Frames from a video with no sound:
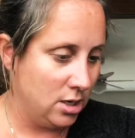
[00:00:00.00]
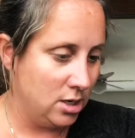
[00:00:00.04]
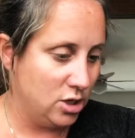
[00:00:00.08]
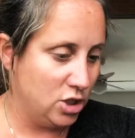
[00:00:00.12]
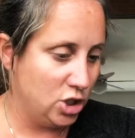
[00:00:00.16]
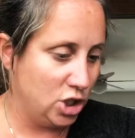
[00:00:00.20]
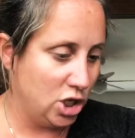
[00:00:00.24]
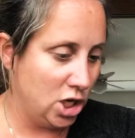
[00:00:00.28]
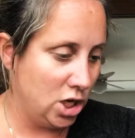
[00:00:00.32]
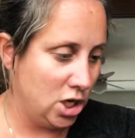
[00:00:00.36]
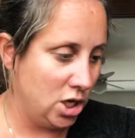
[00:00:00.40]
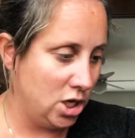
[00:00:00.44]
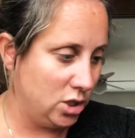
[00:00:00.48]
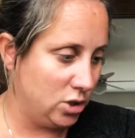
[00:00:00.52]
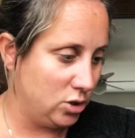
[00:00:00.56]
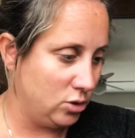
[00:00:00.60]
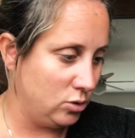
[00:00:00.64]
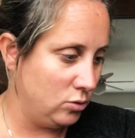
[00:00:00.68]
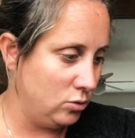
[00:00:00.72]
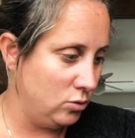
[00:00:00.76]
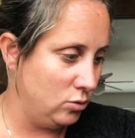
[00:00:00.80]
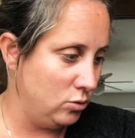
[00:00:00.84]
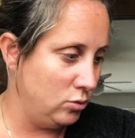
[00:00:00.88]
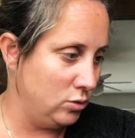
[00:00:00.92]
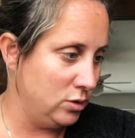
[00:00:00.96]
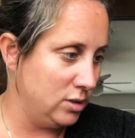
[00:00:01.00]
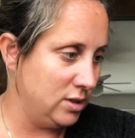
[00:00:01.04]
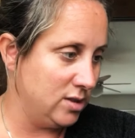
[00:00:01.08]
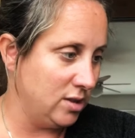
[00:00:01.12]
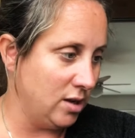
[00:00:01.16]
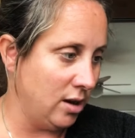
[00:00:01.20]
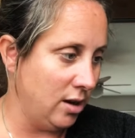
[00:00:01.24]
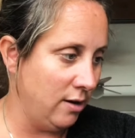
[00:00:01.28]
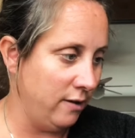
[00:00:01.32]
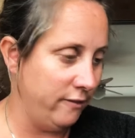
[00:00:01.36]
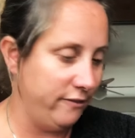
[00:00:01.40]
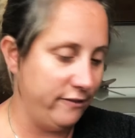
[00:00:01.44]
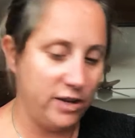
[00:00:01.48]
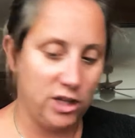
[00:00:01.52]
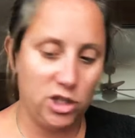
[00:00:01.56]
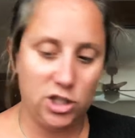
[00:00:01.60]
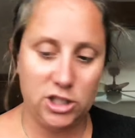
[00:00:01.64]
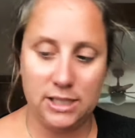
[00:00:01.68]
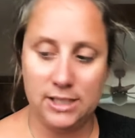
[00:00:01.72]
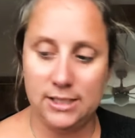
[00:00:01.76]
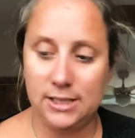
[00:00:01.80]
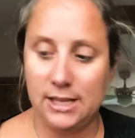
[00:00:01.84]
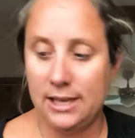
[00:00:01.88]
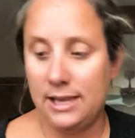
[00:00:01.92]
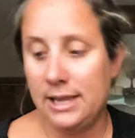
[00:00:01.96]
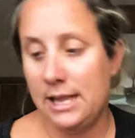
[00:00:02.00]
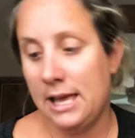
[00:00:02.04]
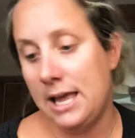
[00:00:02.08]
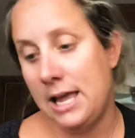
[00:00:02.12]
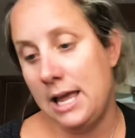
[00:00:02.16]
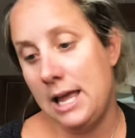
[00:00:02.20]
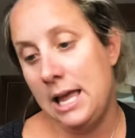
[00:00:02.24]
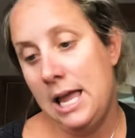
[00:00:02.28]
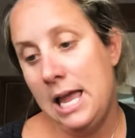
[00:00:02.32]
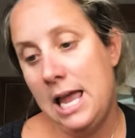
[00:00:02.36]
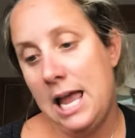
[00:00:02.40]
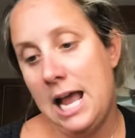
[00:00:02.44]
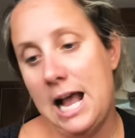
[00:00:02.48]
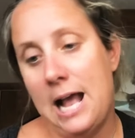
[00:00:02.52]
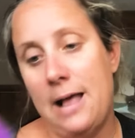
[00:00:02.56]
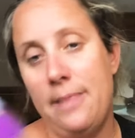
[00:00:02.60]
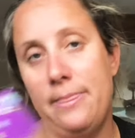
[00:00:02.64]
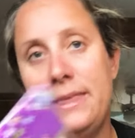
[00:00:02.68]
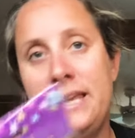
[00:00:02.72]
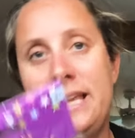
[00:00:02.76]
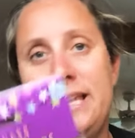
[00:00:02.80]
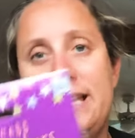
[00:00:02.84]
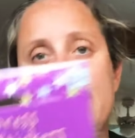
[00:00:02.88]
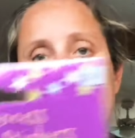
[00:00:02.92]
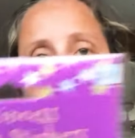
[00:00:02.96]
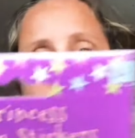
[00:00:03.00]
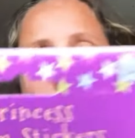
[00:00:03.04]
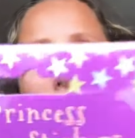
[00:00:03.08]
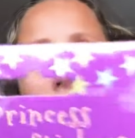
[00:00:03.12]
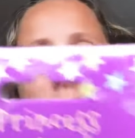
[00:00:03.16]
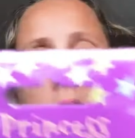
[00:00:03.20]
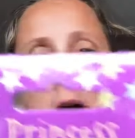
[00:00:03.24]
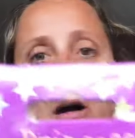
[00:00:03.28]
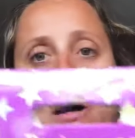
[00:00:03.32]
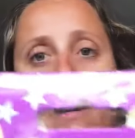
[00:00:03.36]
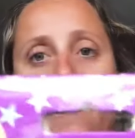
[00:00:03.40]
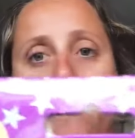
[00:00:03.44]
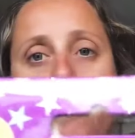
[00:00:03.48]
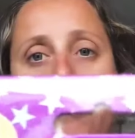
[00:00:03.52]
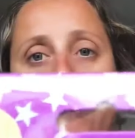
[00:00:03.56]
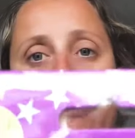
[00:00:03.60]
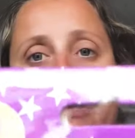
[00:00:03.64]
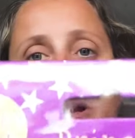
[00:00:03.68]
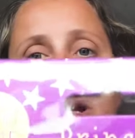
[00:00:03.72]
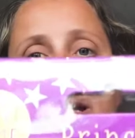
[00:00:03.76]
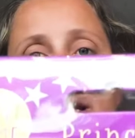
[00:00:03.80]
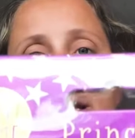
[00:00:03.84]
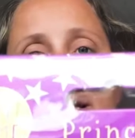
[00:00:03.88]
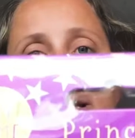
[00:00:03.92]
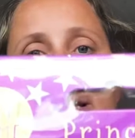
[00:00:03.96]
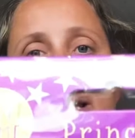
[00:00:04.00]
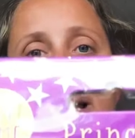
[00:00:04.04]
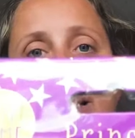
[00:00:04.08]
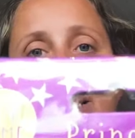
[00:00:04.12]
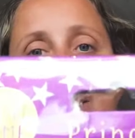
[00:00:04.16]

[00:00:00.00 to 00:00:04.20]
turtles, starfish, things like that. And these are princess